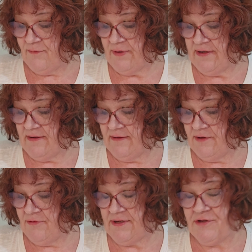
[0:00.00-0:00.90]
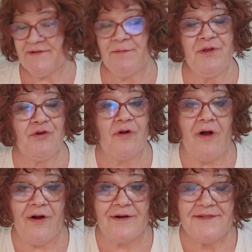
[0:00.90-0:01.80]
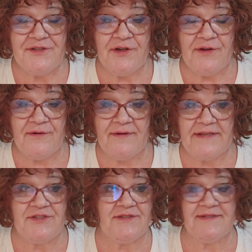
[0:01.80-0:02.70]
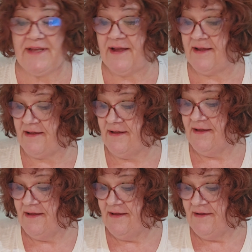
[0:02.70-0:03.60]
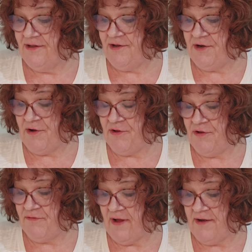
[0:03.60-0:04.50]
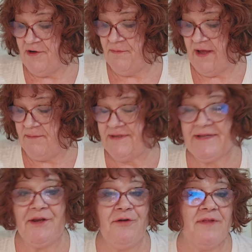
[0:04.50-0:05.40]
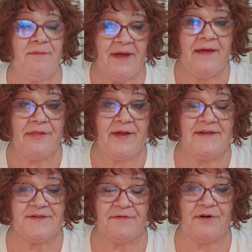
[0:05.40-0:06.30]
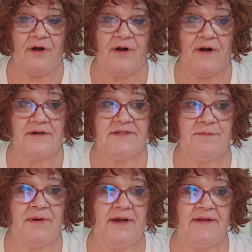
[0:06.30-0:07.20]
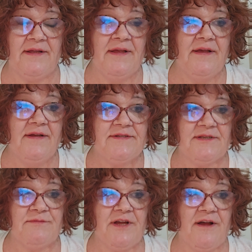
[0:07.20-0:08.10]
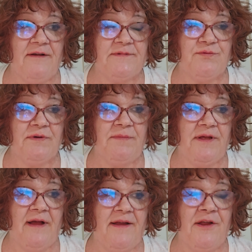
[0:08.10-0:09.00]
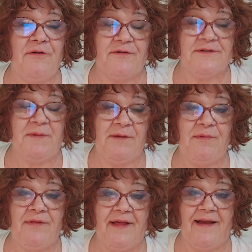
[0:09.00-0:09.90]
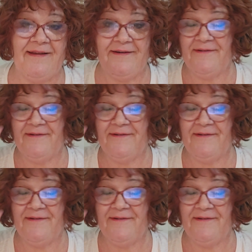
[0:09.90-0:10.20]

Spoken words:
You can use them in your cars too. Let's just say, you've got new babies. I know they make things for cars, but sometimes when I know there's people that